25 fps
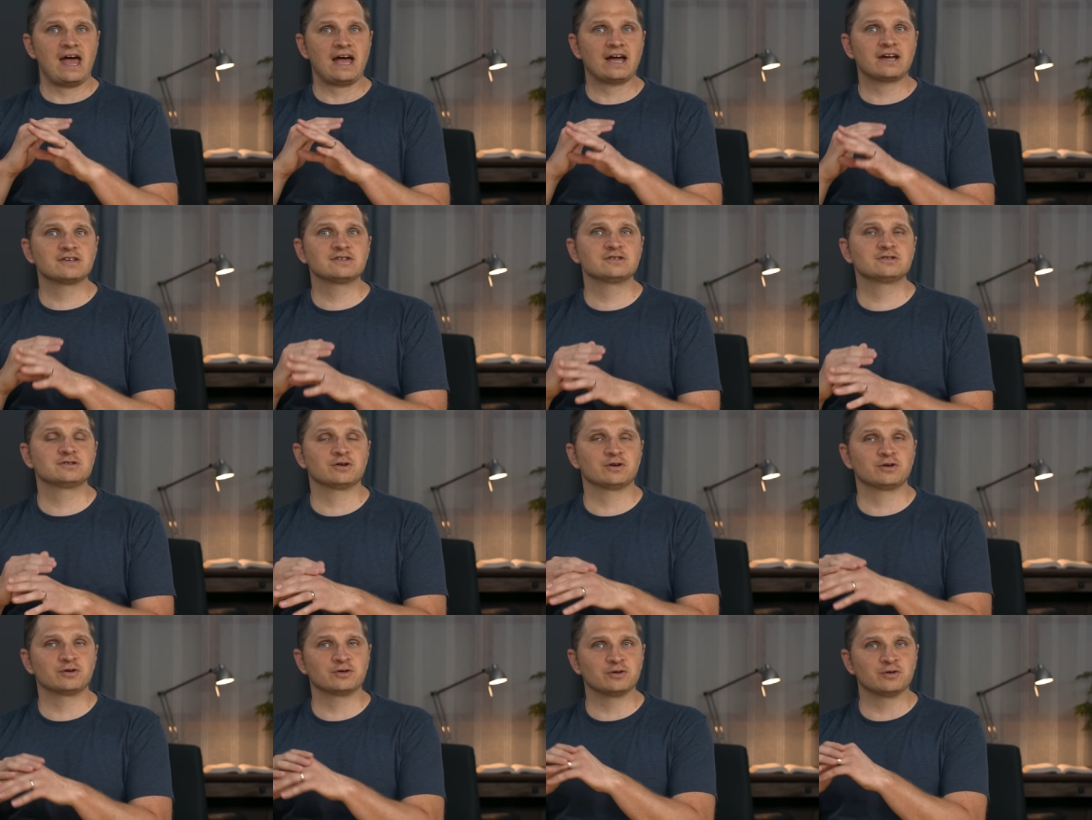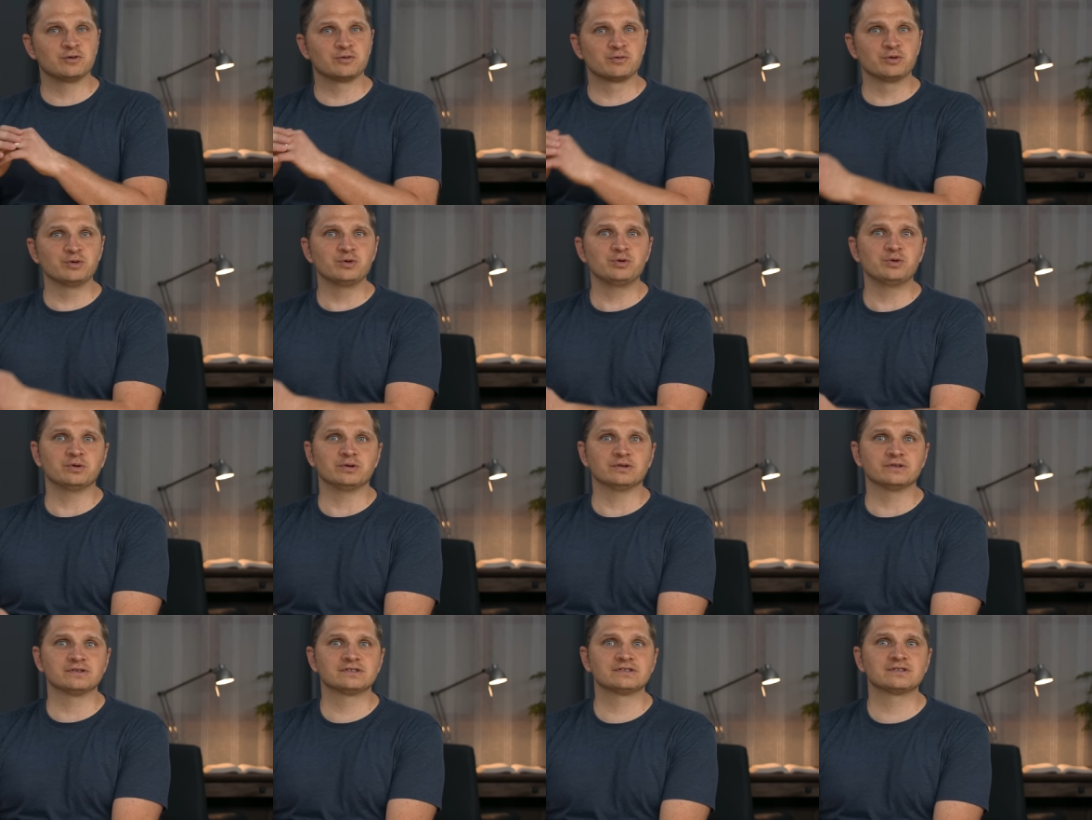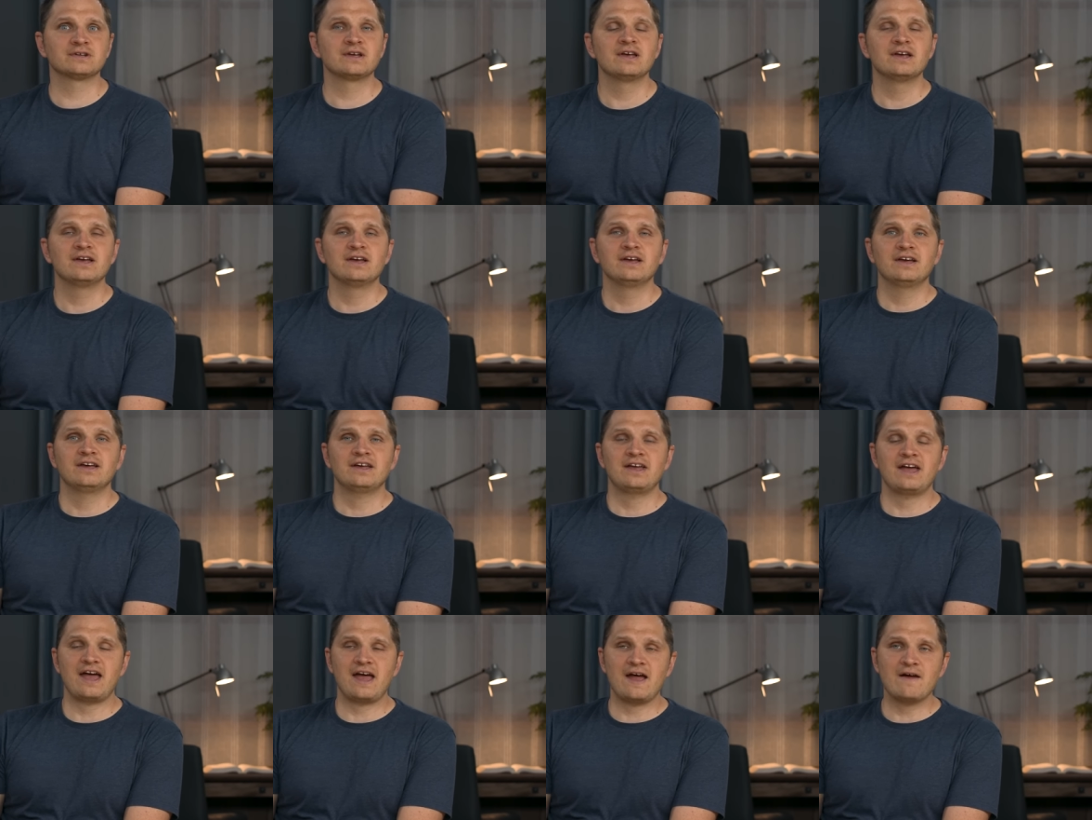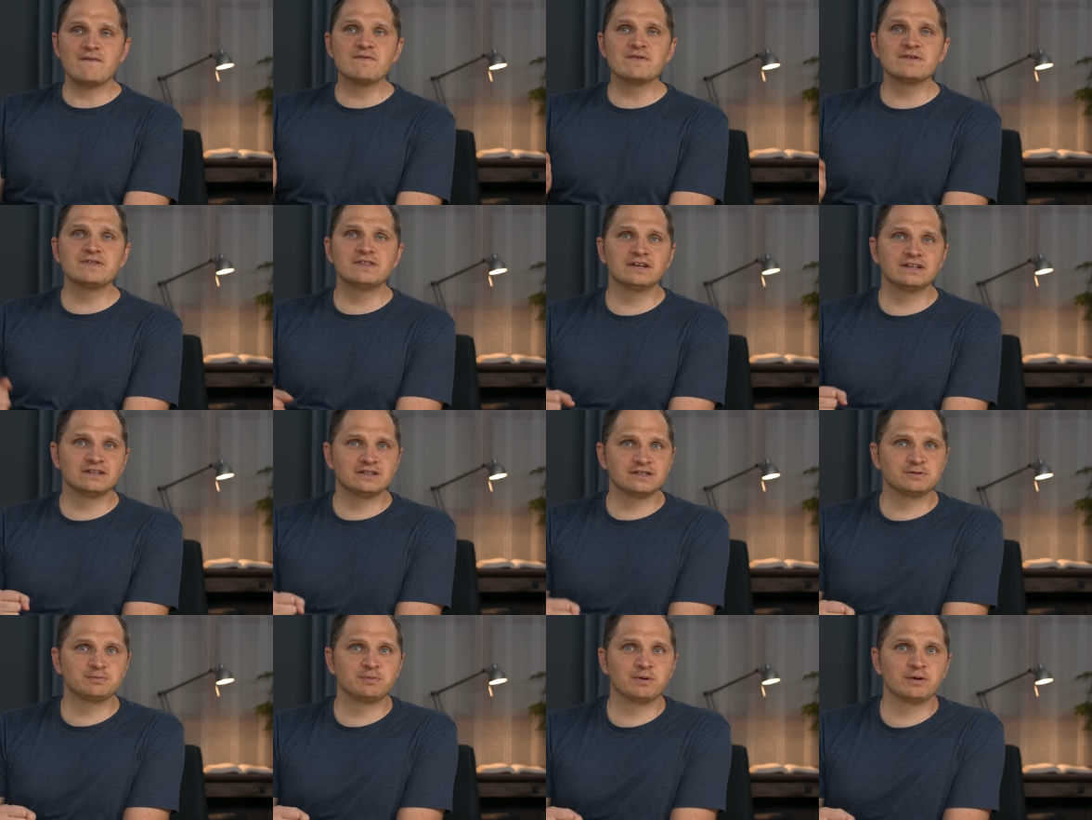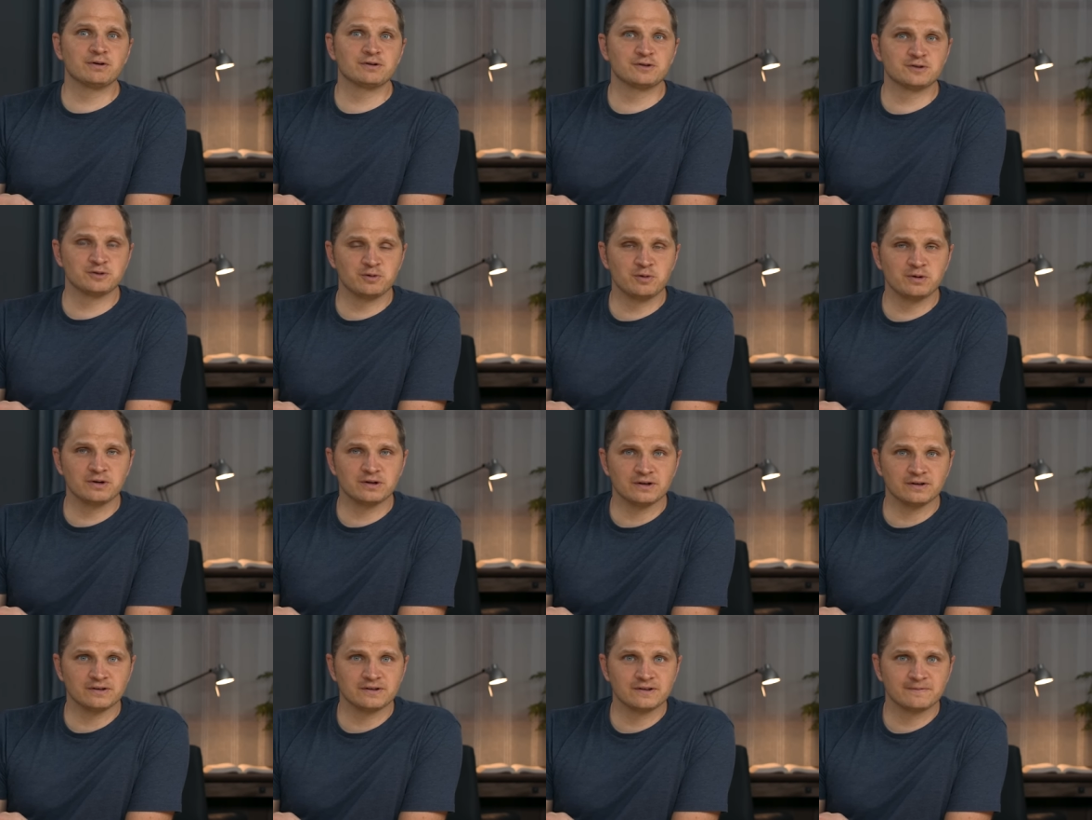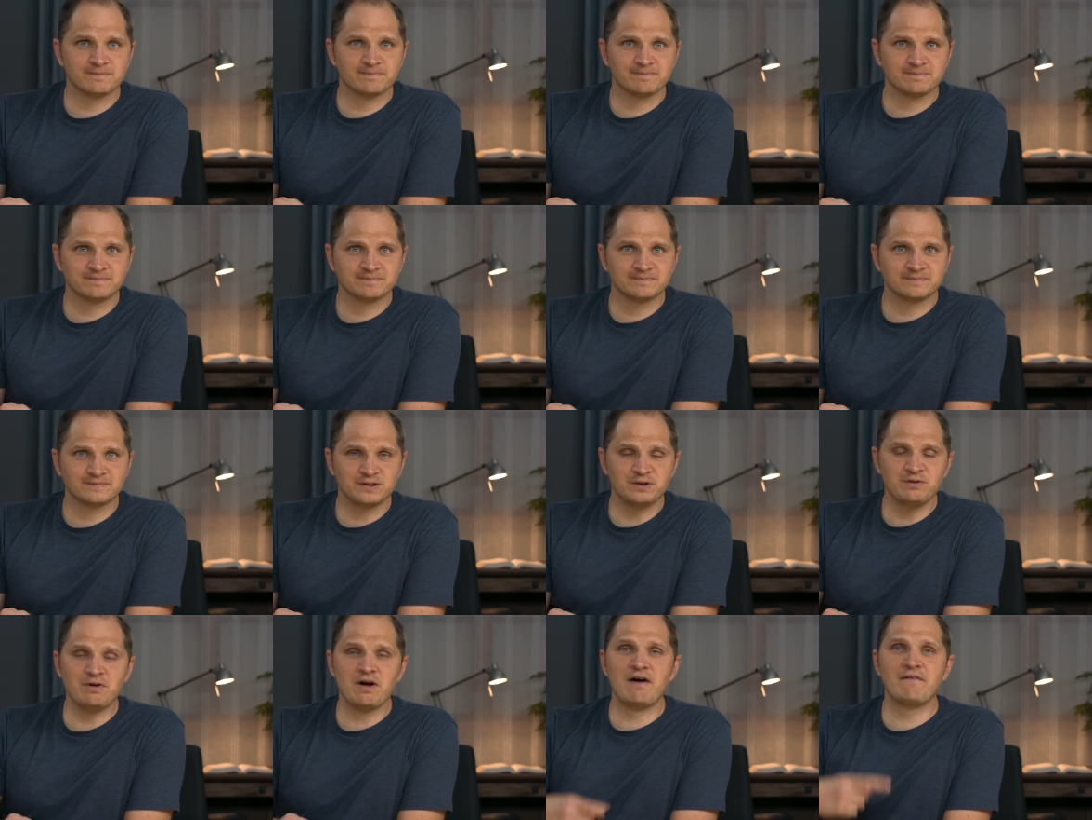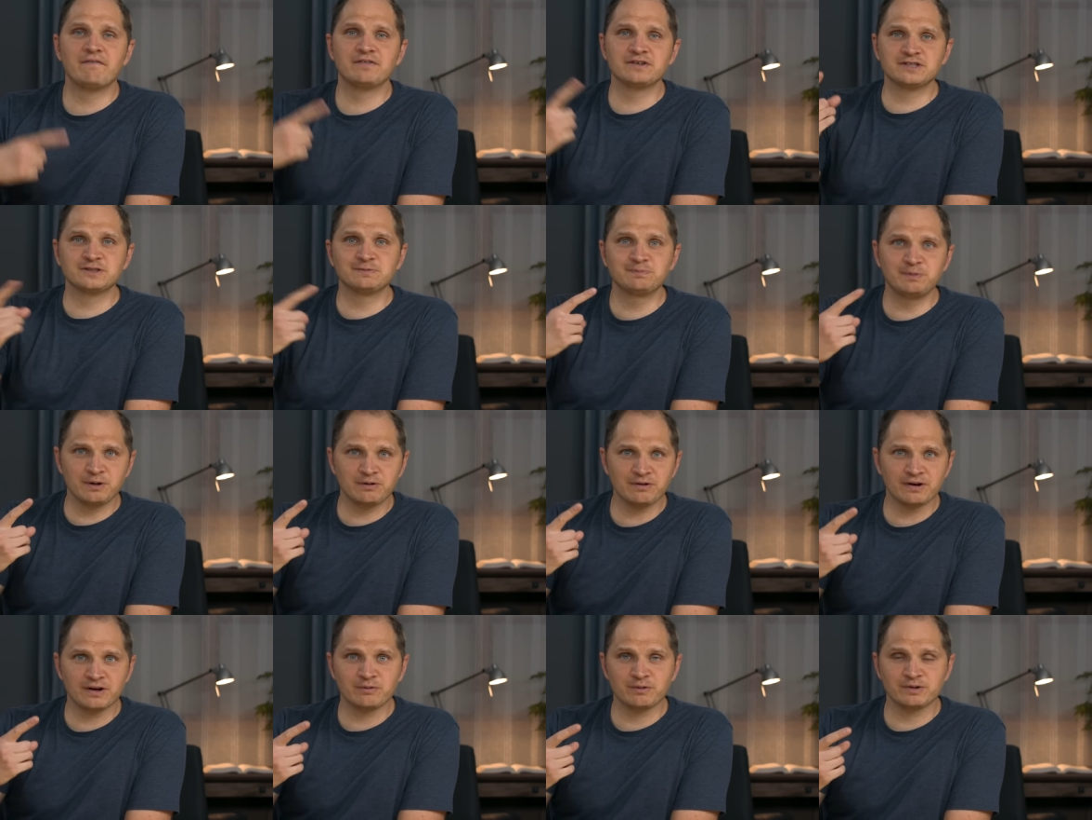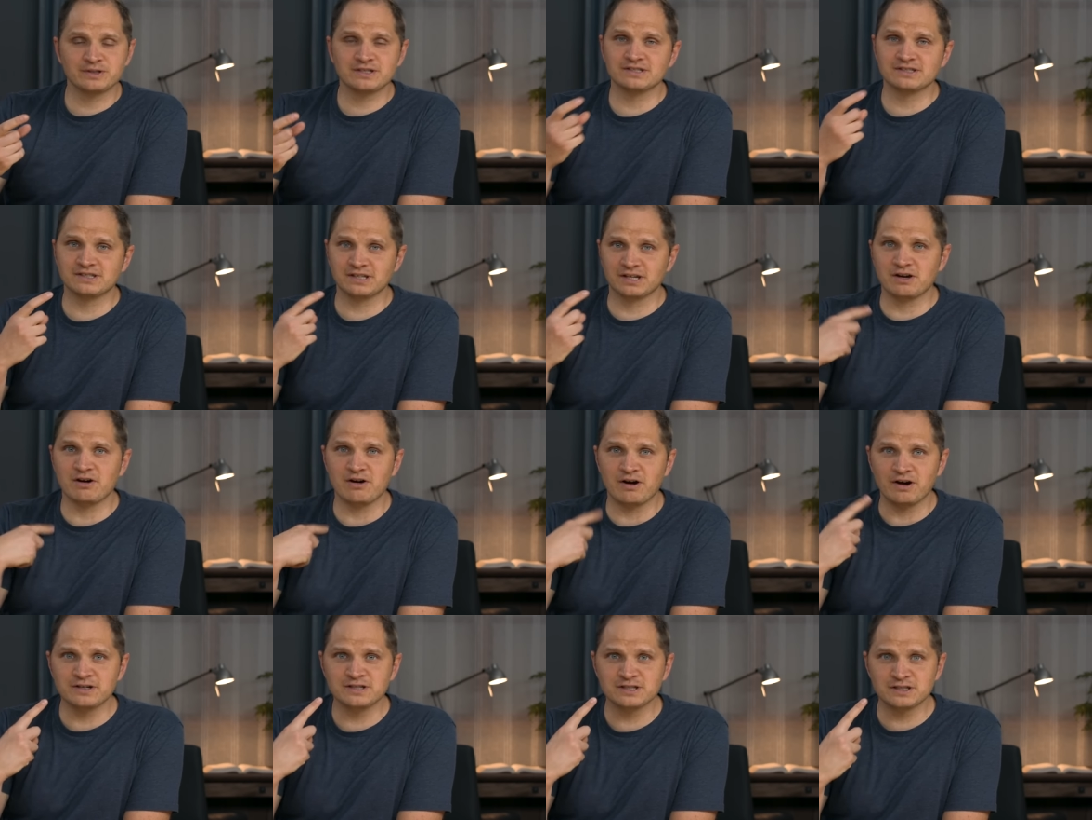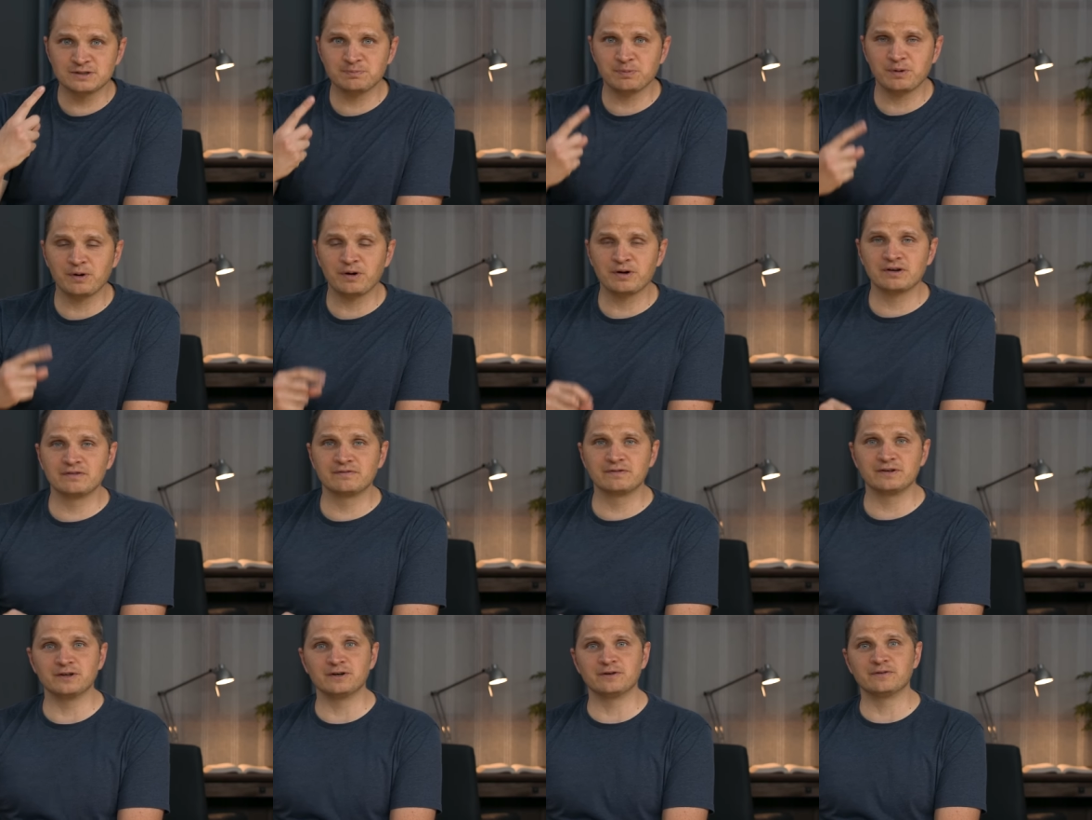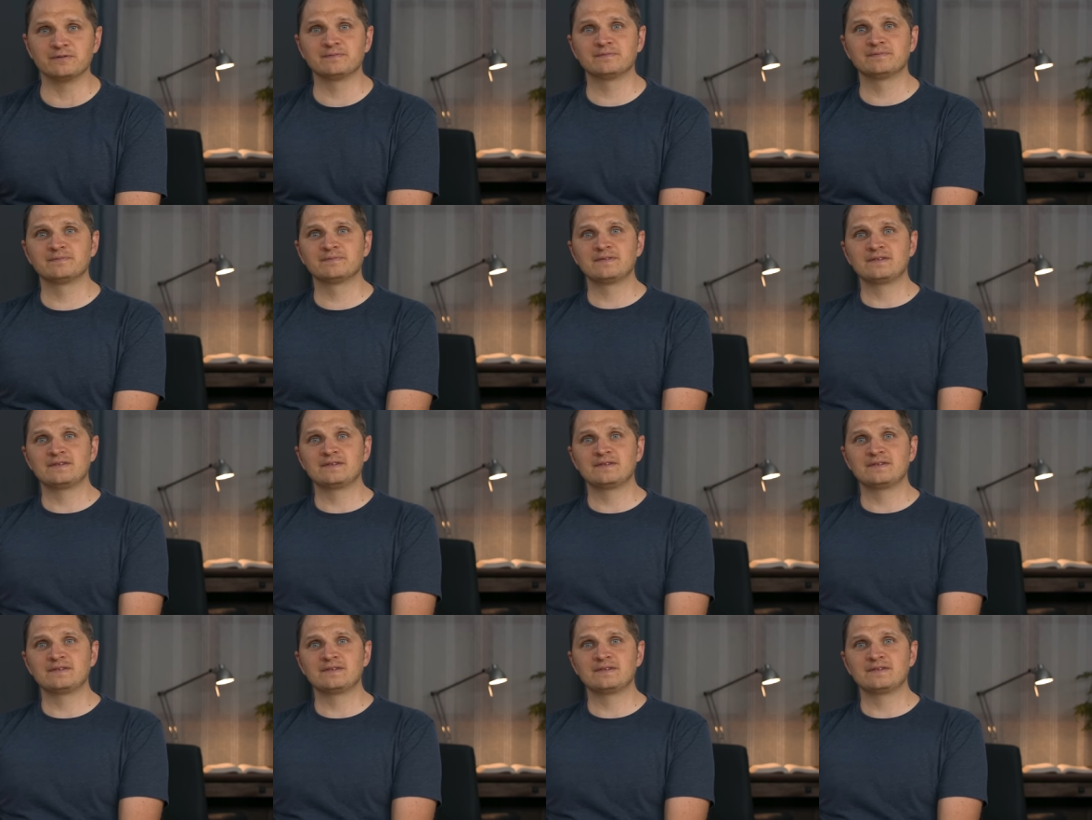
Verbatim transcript: external rules. Everything in the spiritual world, you have a spirit, which is the conscious part of you.